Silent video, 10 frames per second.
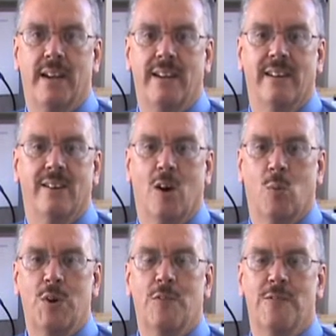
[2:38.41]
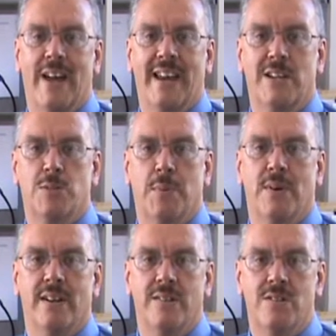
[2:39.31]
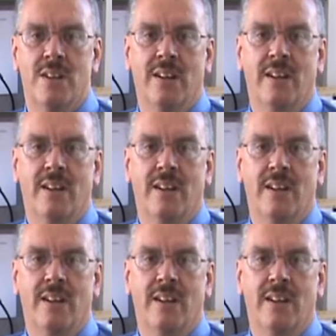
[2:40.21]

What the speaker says: a real fan experience.